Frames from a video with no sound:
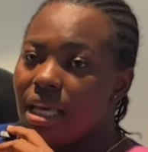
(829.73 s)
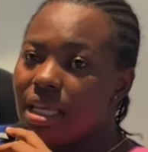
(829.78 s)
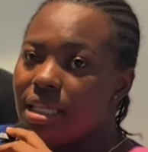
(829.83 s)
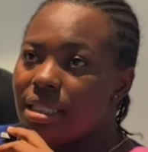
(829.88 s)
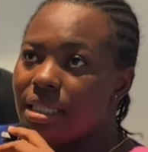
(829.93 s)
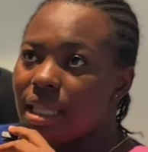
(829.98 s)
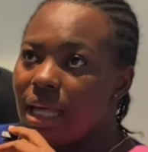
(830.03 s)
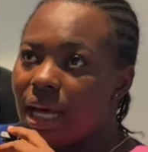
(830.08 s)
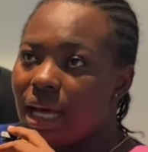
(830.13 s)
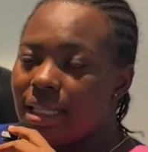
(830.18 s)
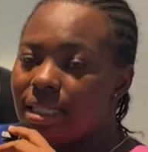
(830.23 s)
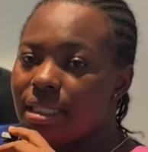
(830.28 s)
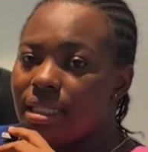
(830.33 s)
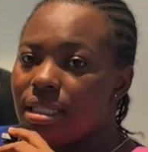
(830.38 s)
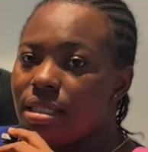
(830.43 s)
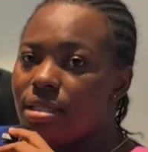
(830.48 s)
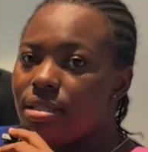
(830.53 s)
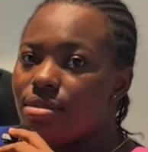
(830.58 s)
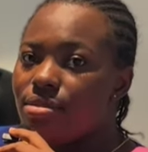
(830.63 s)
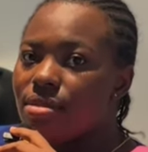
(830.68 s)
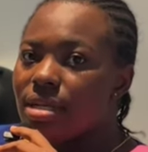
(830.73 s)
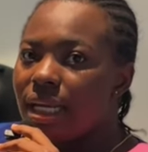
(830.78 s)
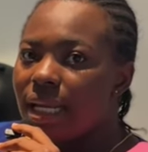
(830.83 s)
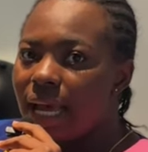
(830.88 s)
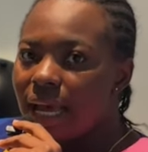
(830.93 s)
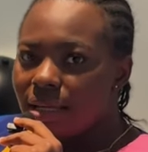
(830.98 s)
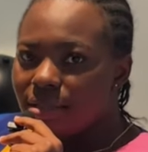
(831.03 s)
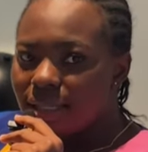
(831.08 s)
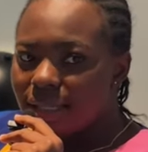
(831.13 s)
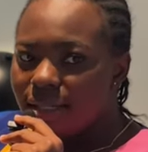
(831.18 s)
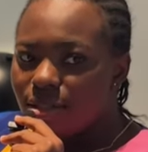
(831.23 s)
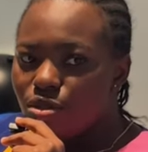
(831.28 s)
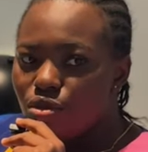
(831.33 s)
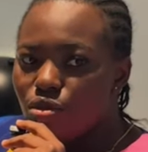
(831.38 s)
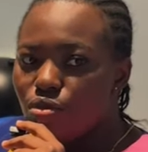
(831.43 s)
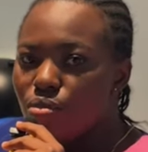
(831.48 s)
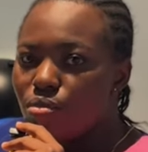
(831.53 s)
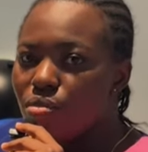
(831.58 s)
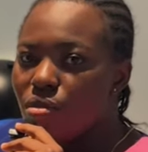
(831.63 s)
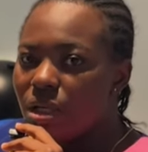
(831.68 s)
is that you can
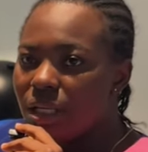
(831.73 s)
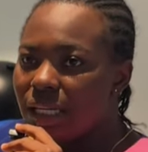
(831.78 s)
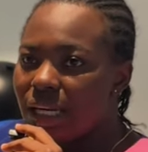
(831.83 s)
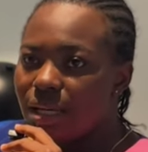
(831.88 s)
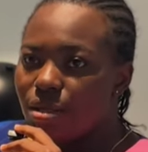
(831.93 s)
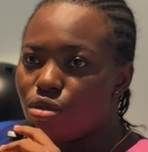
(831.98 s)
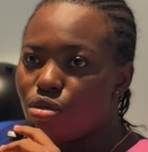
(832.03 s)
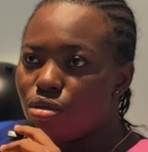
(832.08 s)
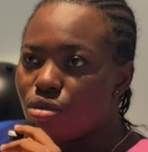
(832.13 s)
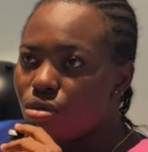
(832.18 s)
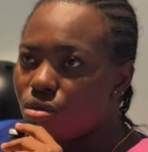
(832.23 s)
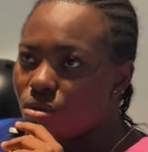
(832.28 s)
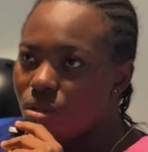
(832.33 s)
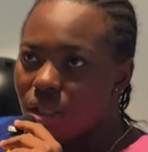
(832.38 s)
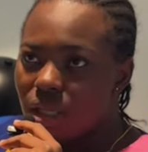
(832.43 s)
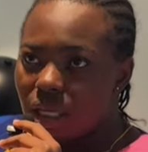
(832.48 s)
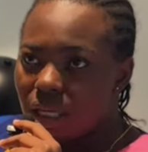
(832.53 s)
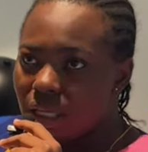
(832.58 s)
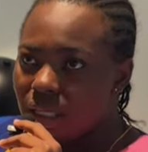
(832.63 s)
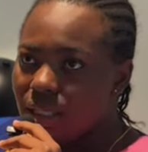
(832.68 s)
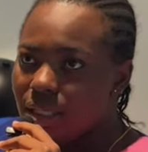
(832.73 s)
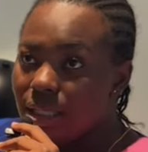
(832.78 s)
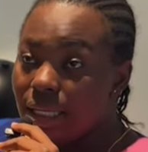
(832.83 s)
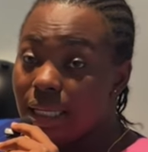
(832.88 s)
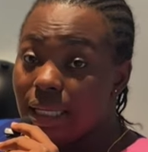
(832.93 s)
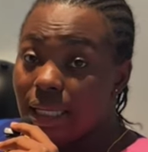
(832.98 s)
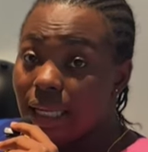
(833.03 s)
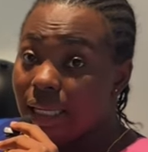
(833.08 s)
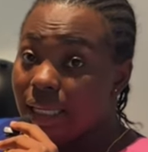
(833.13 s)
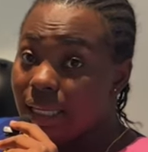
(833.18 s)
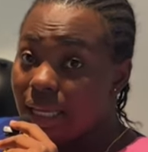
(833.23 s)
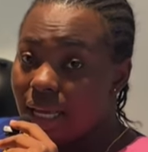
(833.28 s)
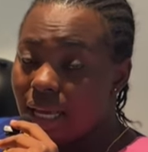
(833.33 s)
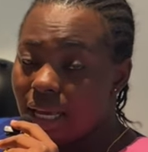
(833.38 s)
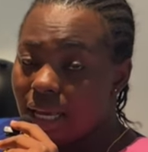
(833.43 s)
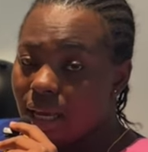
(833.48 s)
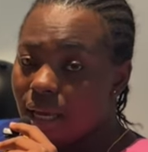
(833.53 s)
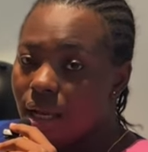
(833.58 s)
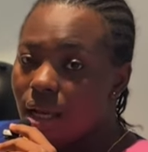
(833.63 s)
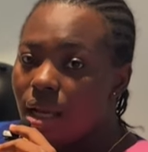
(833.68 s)
actually do more than two things in a
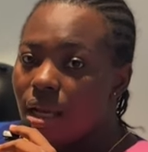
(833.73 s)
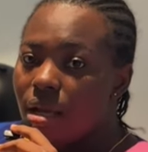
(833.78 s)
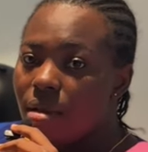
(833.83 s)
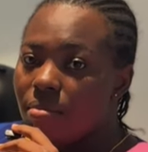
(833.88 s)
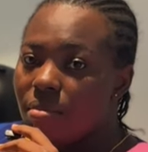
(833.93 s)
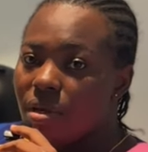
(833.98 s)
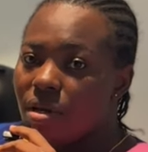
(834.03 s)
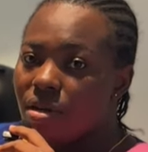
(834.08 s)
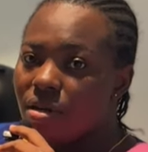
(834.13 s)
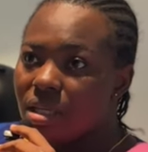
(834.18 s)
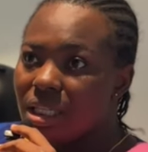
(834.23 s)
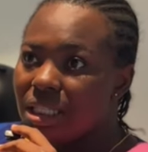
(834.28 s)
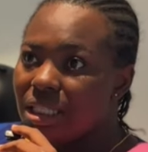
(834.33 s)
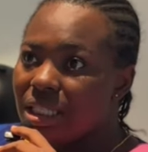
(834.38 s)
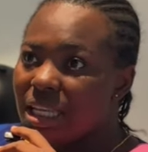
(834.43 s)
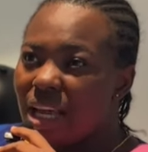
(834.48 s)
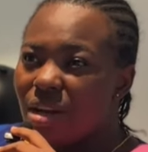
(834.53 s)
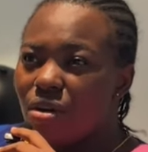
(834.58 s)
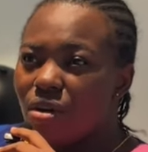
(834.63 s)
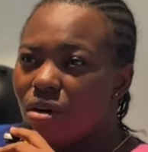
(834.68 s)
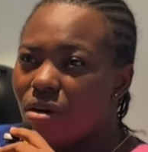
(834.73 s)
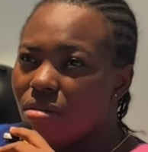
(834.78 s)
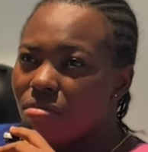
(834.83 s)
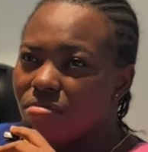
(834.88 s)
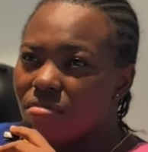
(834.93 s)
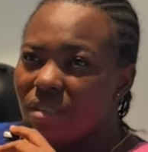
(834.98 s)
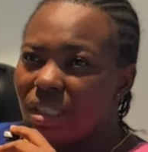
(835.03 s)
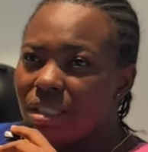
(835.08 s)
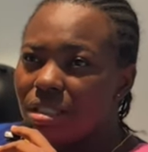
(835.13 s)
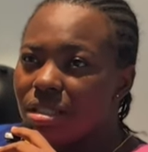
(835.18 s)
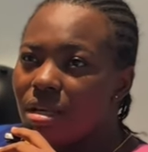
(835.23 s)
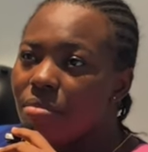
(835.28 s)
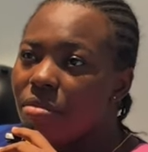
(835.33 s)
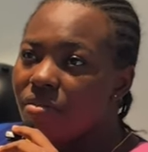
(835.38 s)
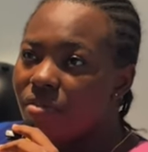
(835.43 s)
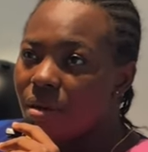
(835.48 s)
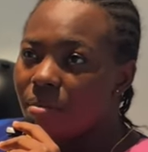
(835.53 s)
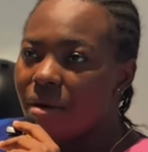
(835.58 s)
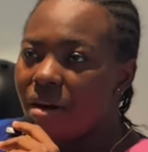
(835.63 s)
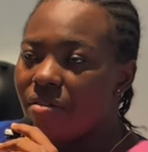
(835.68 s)
day because they're not
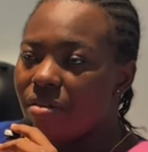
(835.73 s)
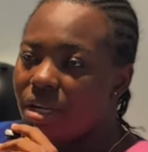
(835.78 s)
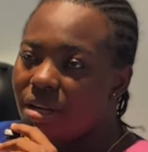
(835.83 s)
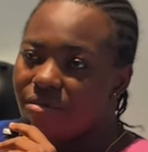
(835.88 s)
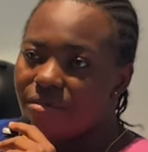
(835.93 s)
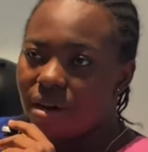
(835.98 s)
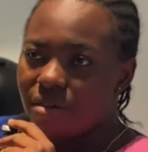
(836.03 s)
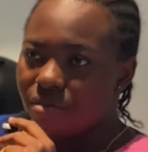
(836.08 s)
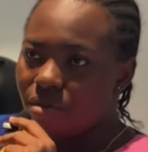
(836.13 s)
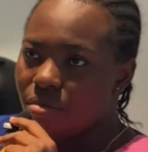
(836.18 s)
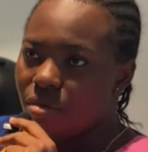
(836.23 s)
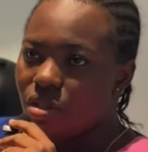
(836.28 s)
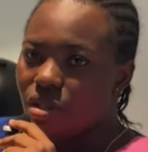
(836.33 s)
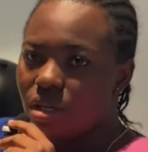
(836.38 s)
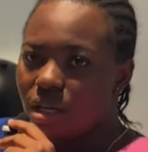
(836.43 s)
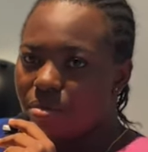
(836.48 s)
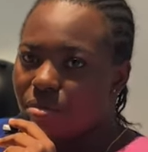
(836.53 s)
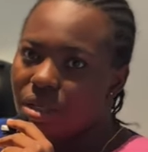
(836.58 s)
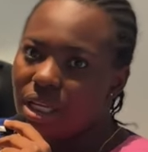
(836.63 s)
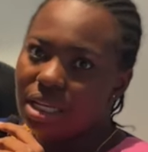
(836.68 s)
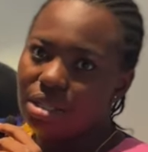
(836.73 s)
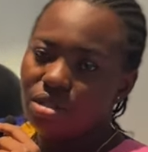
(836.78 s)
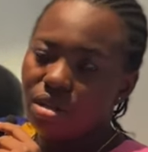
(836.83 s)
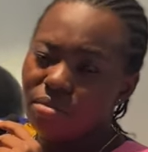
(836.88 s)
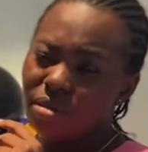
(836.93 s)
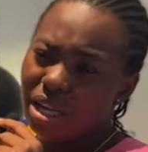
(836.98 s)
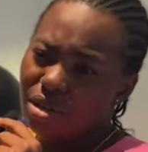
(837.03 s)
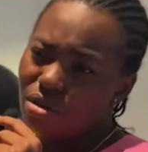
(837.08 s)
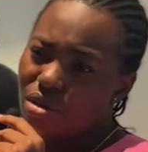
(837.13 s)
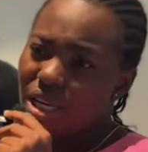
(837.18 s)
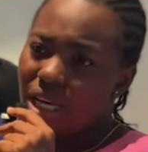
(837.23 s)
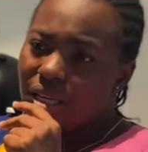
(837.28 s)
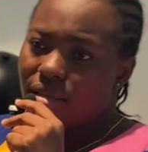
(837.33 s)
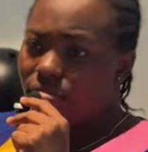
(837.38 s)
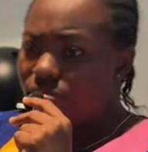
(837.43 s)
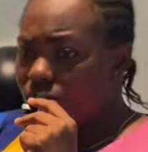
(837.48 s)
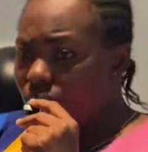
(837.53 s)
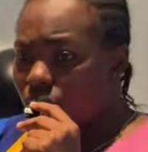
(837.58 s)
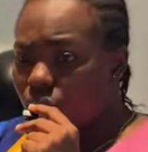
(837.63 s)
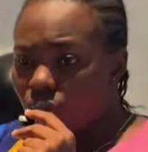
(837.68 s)
some of them are really far from each other but there's some that you
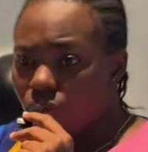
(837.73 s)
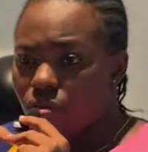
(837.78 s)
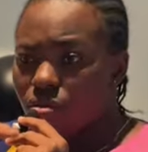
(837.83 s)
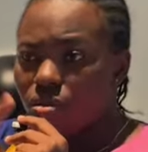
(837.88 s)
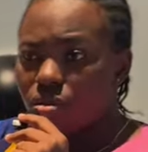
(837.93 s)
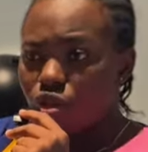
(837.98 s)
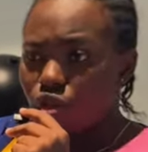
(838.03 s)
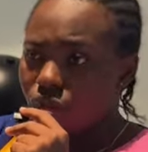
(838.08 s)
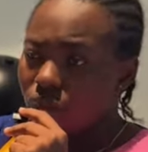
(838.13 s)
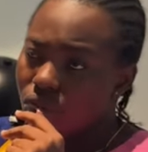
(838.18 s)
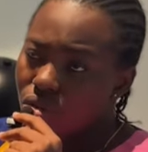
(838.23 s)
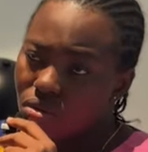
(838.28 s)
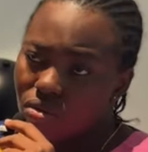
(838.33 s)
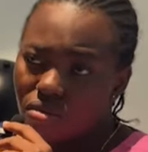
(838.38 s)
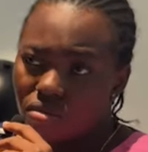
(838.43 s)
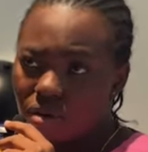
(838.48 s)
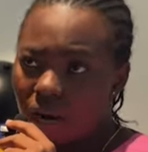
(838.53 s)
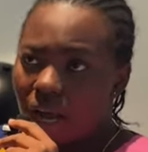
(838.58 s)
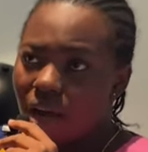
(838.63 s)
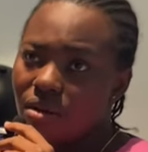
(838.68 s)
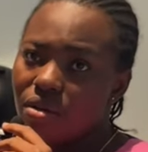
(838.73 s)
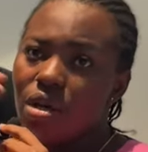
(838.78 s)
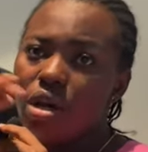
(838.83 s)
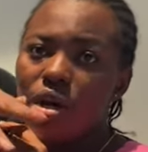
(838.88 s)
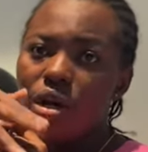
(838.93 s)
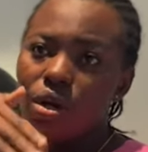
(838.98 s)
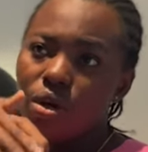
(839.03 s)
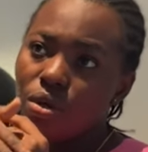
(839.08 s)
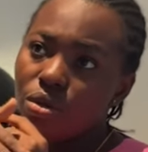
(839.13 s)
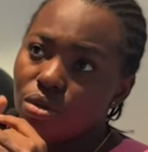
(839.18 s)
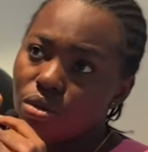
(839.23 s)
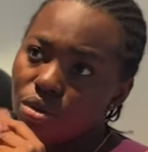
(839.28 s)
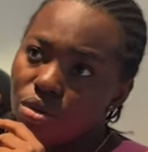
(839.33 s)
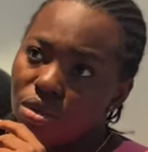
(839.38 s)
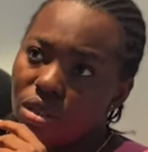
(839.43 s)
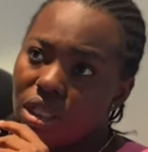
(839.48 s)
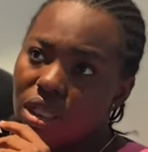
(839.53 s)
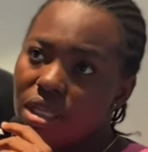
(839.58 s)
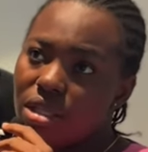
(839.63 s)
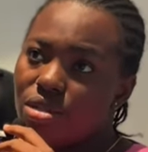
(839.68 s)
can you know shuttle around
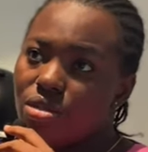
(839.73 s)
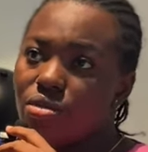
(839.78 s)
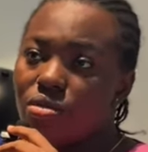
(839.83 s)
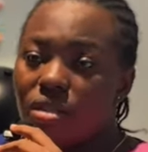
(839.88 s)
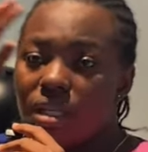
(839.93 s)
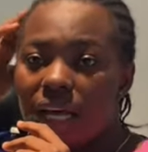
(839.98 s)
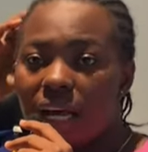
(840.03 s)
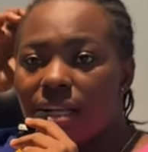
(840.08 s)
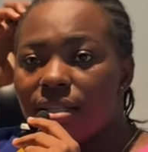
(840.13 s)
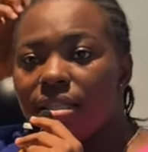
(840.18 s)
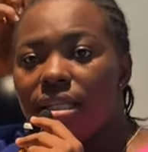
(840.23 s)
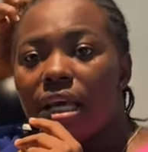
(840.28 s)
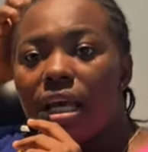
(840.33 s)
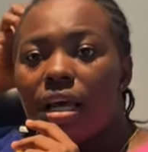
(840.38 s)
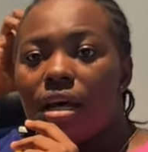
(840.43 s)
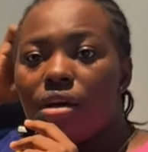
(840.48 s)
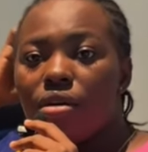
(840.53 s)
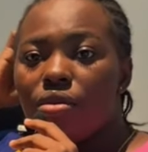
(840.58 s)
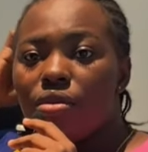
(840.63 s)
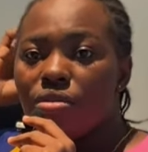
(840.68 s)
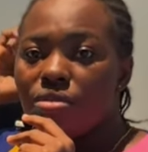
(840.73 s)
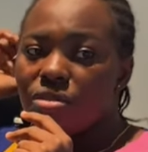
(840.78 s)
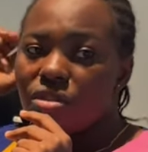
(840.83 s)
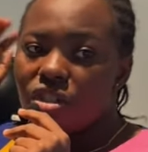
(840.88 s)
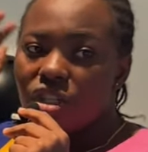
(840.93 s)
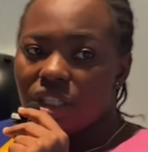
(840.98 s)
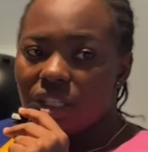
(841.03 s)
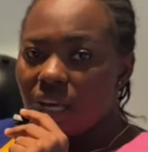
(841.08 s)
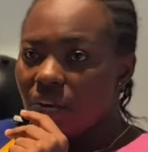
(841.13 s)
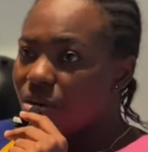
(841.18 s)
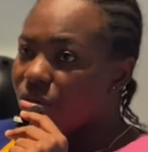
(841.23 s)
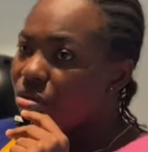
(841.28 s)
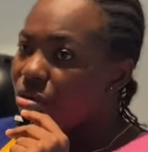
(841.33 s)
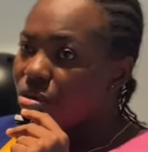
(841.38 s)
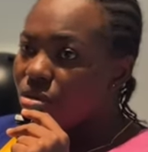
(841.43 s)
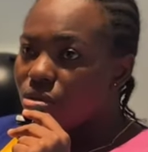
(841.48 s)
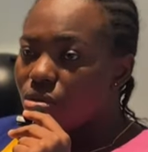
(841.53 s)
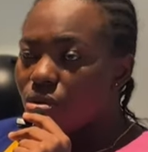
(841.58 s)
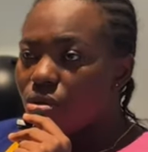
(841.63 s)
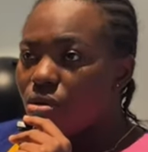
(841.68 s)
or oh, do this do that go to
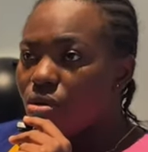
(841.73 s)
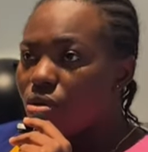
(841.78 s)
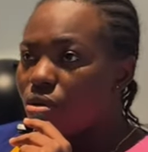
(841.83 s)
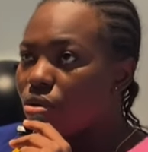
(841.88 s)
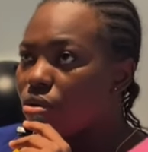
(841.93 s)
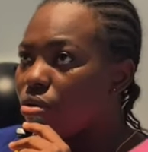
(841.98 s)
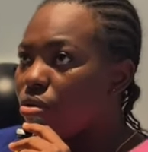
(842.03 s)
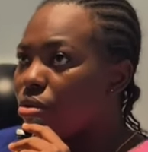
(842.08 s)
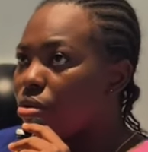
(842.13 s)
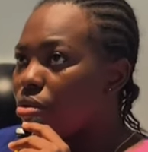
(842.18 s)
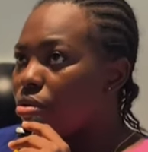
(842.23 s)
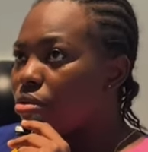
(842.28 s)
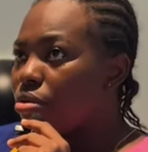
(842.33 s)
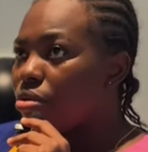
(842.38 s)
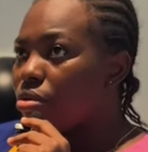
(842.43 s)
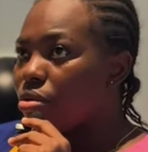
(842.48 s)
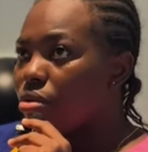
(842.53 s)
jeita grotto go